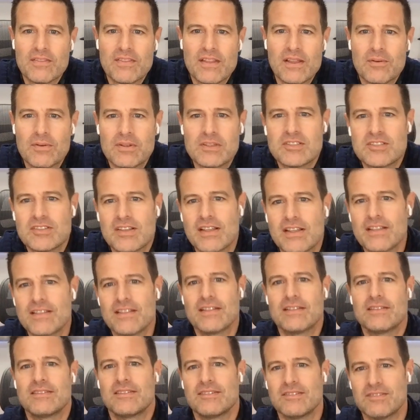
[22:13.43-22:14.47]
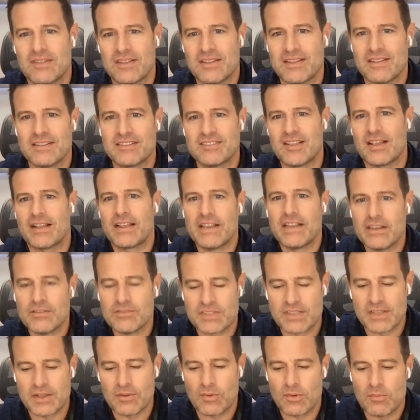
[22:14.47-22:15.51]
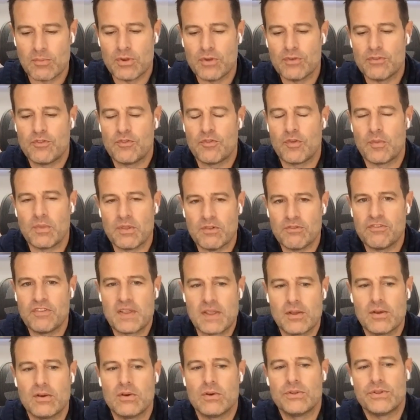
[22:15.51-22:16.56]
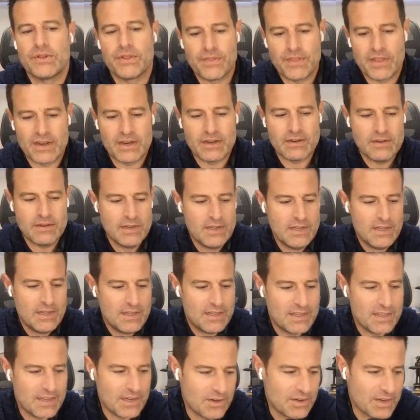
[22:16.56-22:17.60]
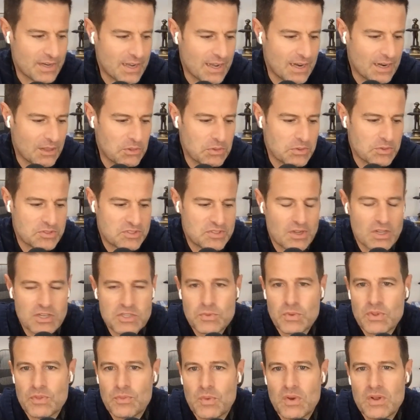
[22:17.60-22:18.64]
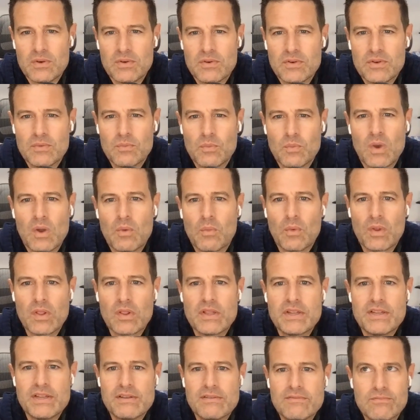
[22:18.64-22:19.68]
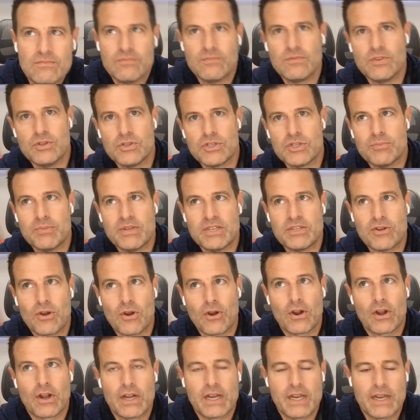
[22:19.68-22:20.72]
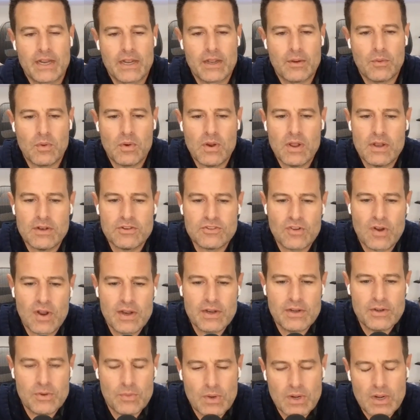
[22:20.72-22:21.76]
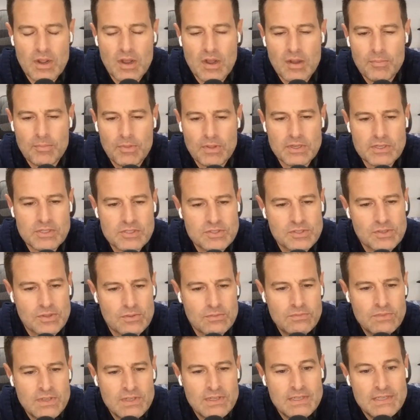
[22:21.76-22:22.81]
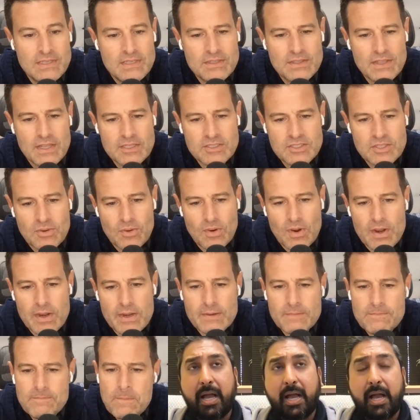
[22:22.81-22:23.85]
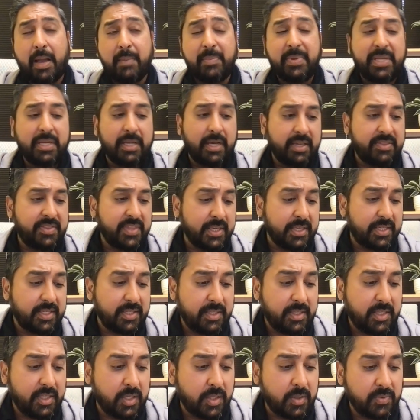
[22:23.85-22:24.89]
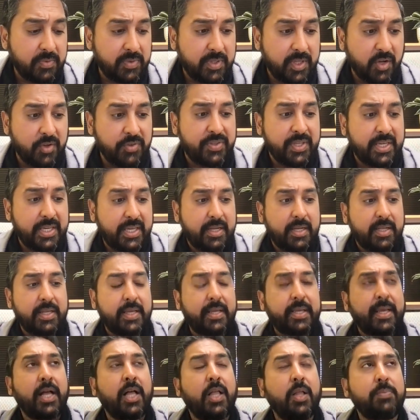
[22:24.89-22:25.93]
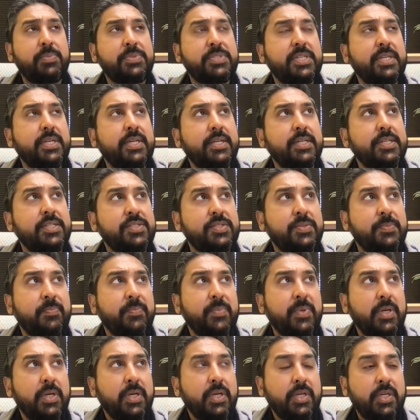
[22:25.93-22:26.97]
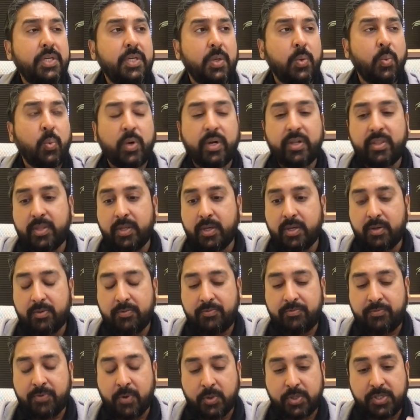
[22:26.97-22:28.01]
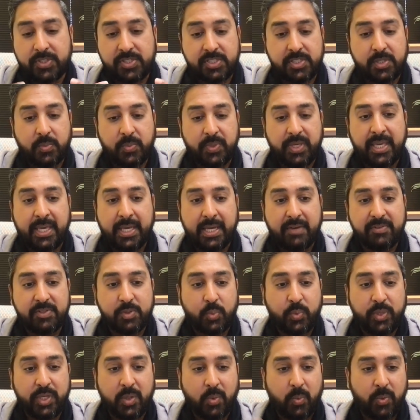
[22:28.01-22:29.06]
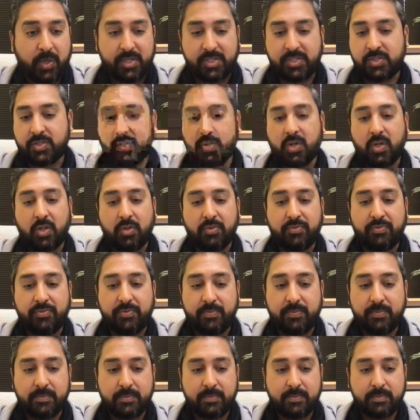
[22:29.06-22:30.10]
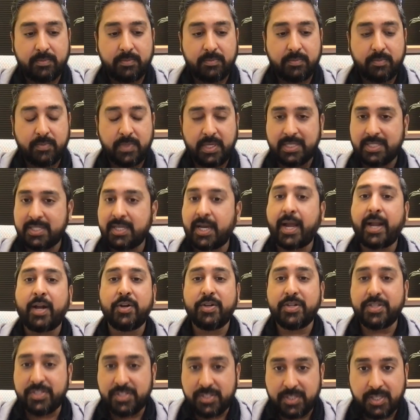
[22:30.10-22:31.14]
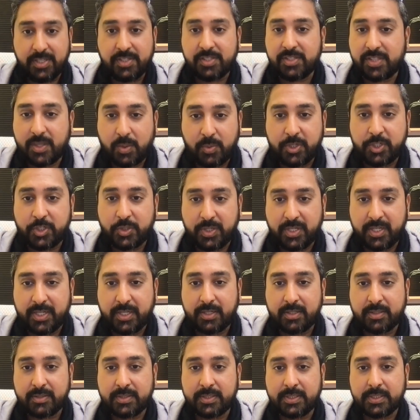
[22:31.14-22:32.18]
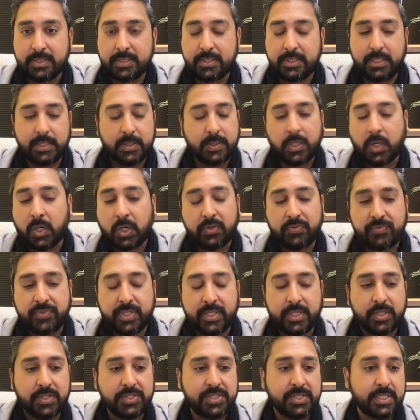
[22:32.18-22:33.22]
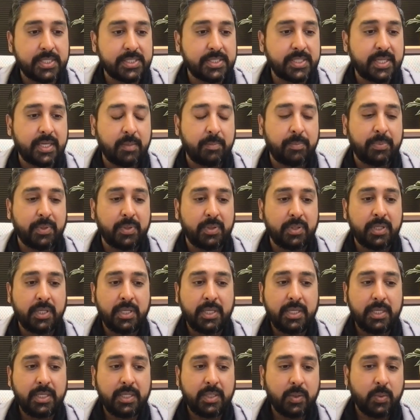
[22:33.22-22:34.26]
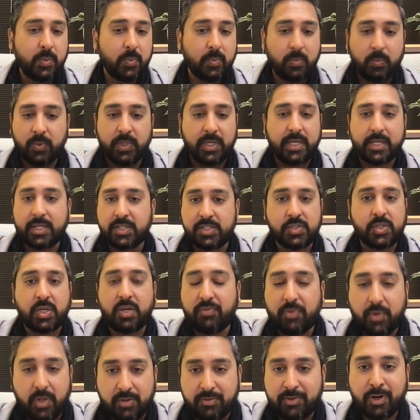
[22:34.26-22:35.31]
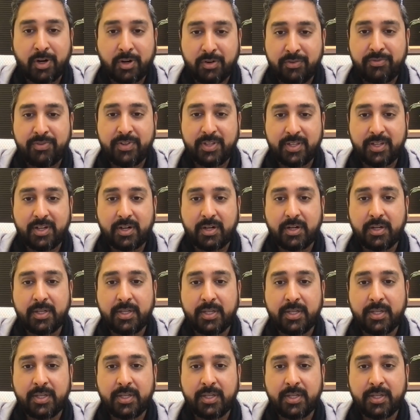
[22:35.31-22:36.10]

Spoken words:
They always say that the executives get removed from the field, and then you kind of lose touch with what really you should be targeting and trying to accomplish. So that's great. I mean, I think, the other thing it helps is, one of the focuses that we have is we don't want to solve the entire disease that we're treating. In heart failure, as an example, we're not going to solve all heart failure.